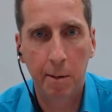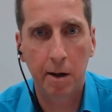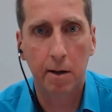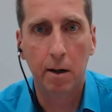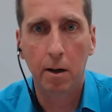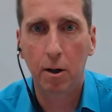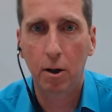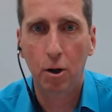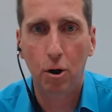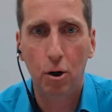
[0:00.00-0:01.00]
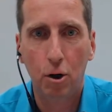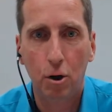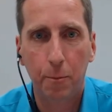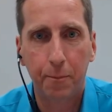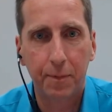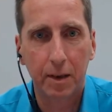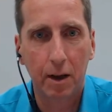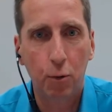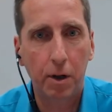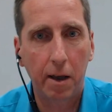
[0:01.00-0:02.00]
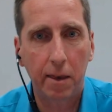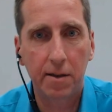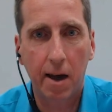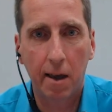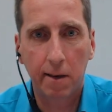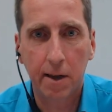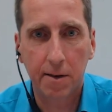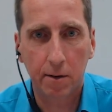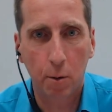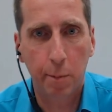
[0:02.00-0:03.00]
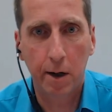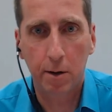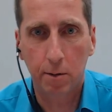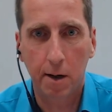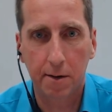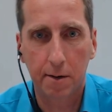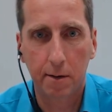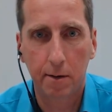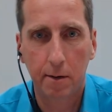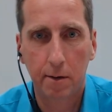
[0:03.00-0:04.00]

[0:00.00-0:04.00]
I mean, look at these athletes compared to us.